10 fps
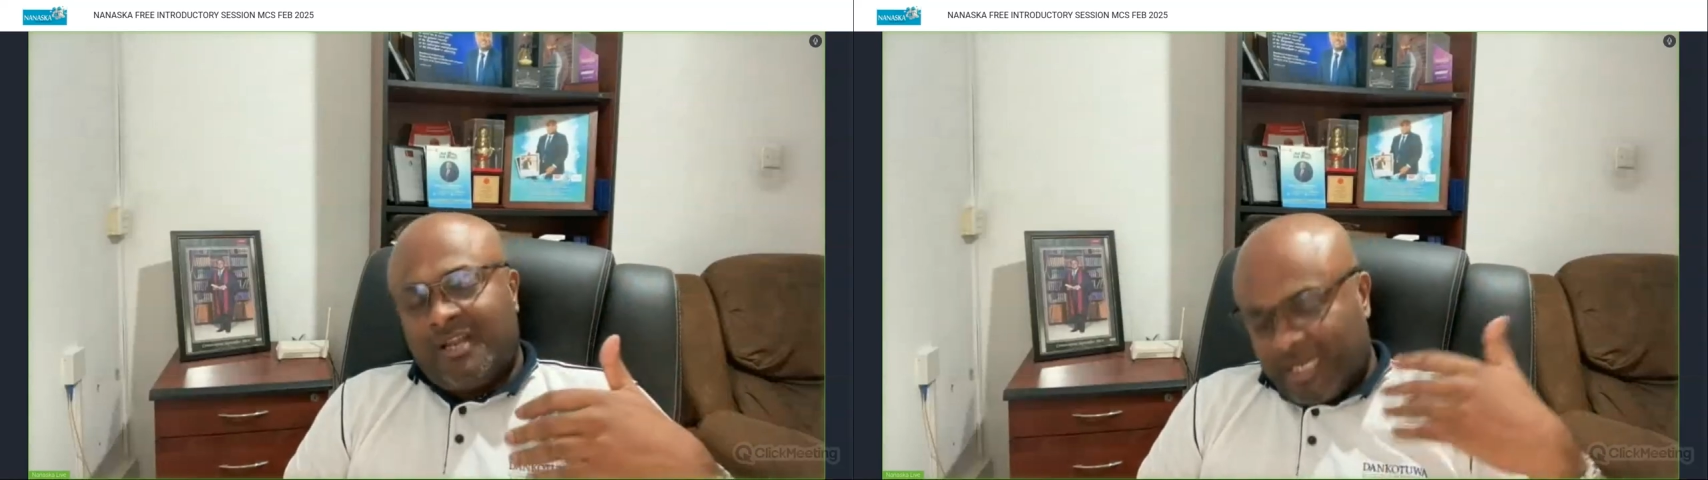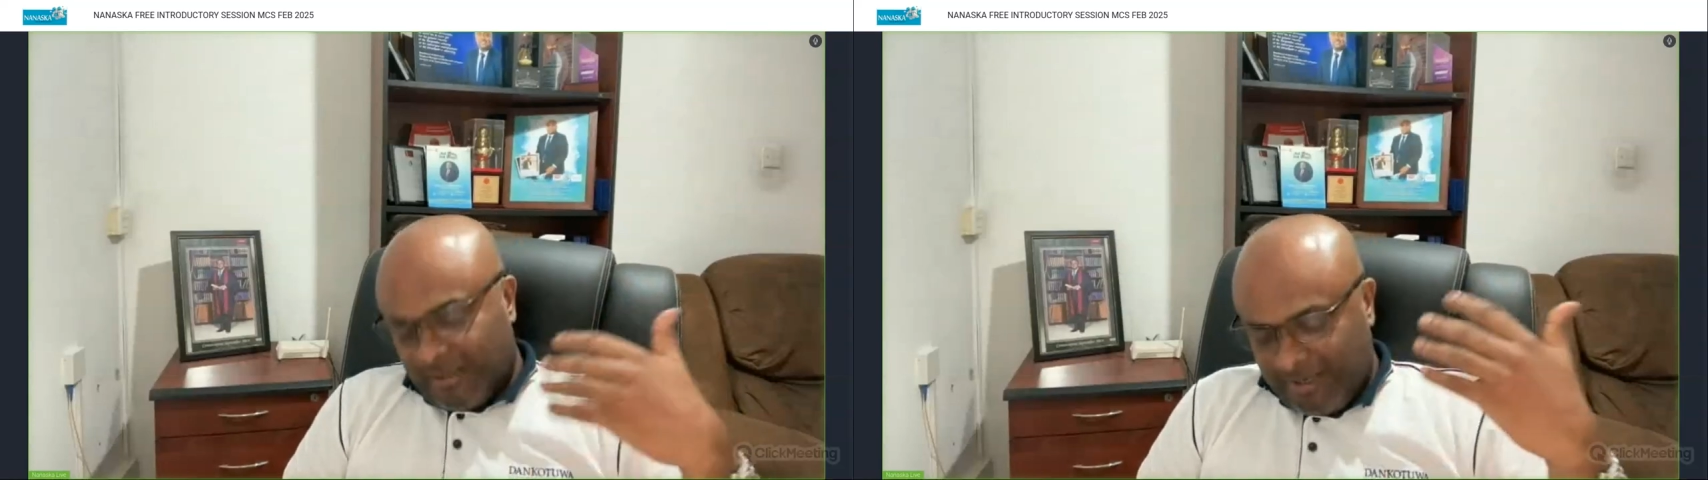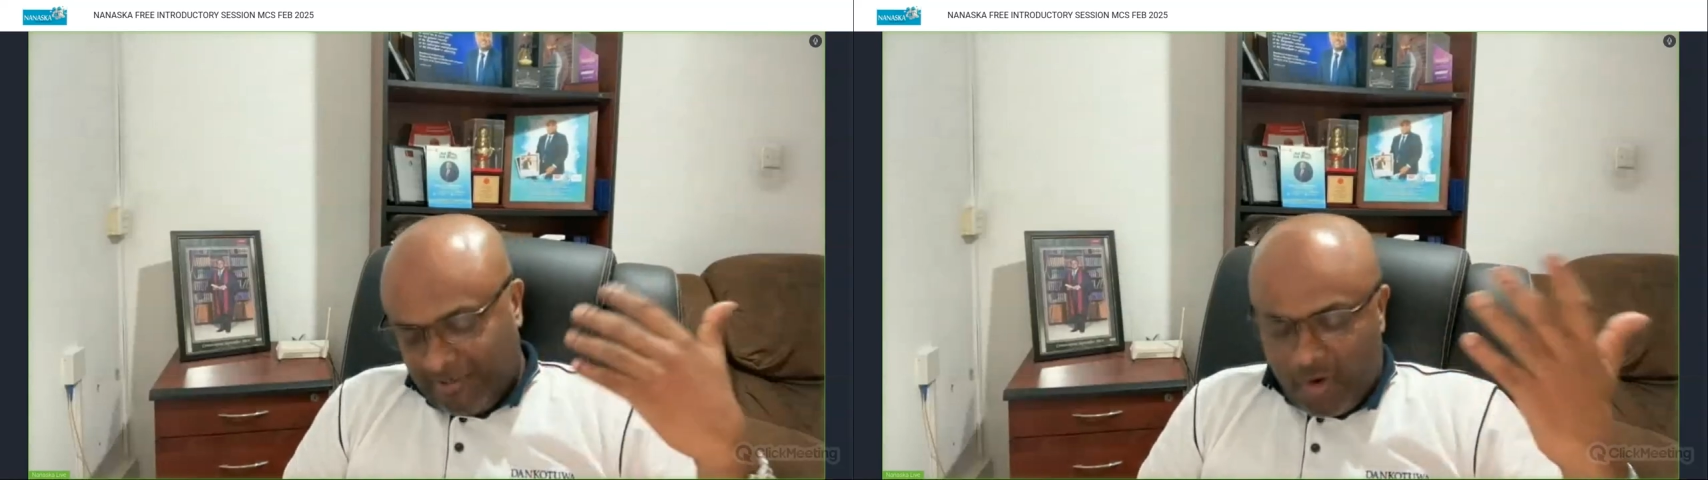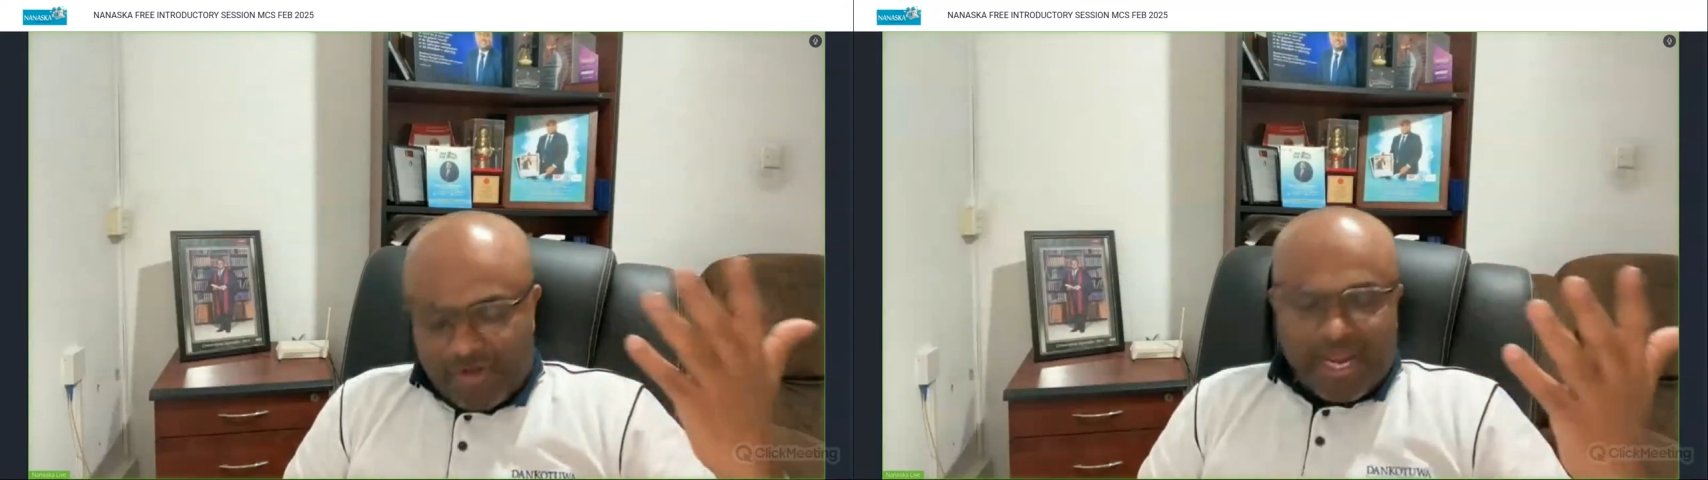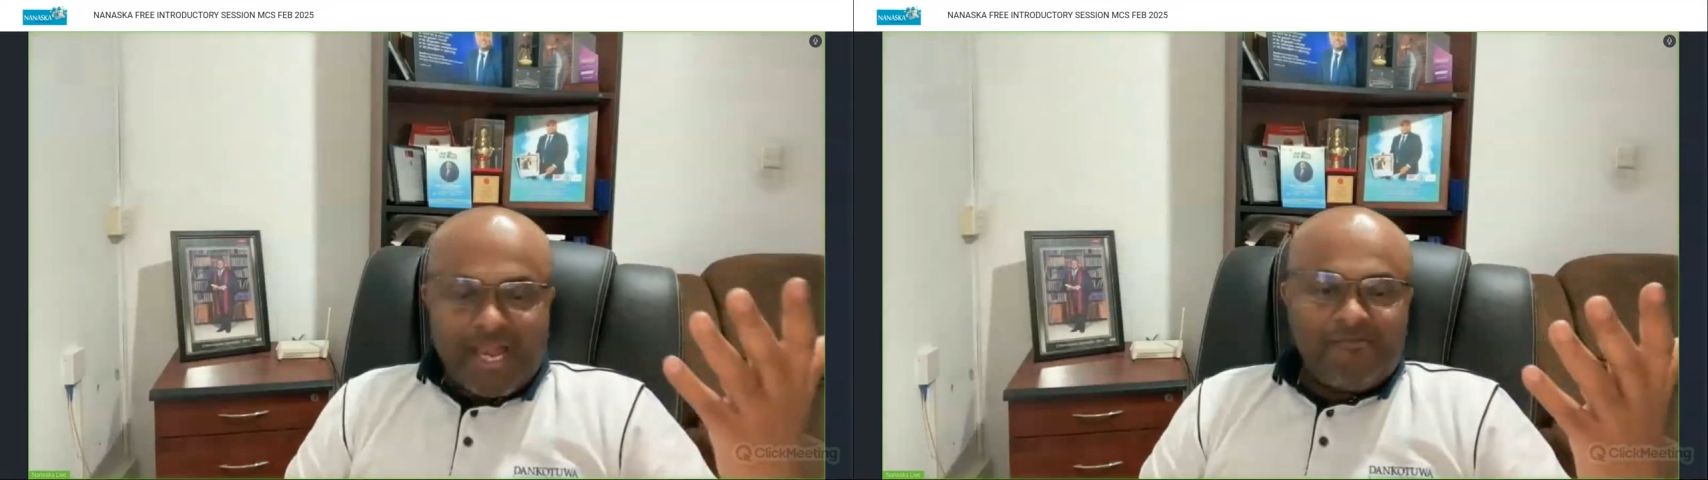little bit
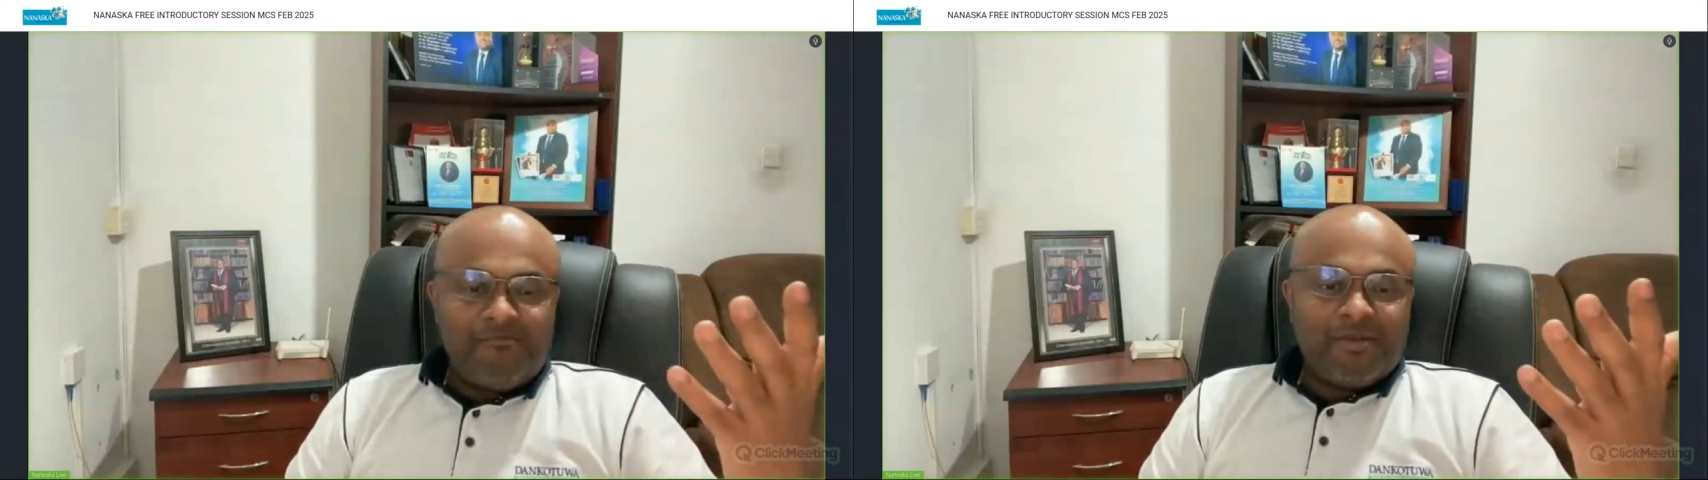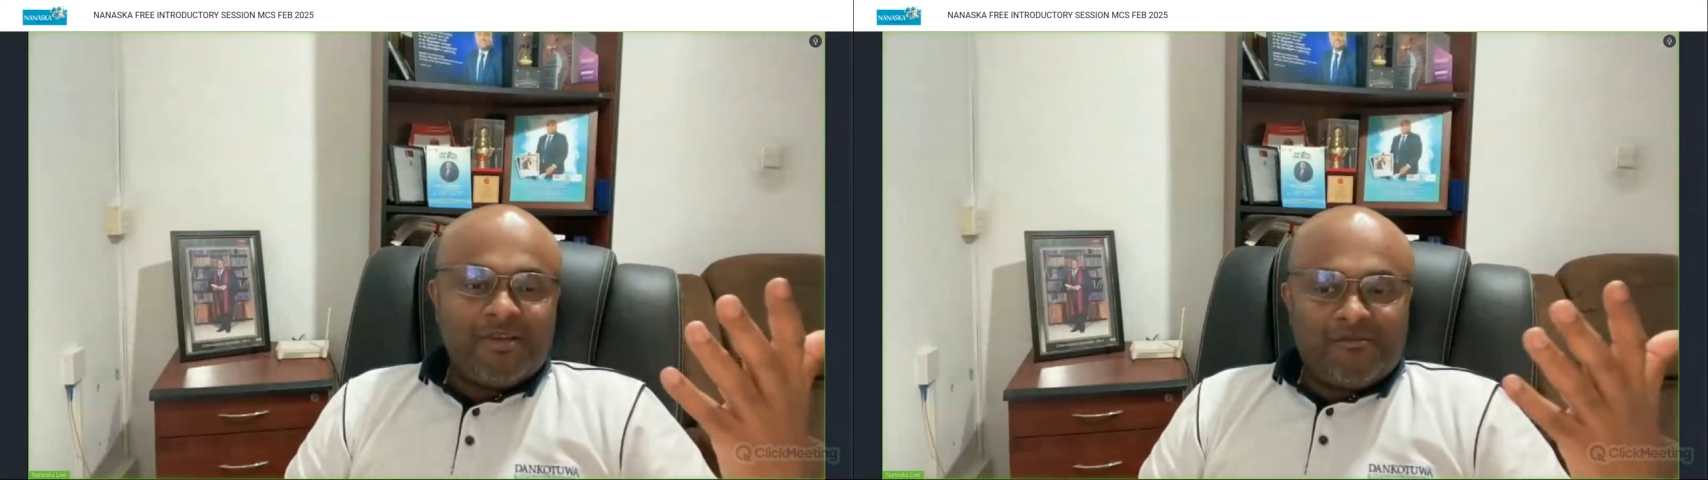more time,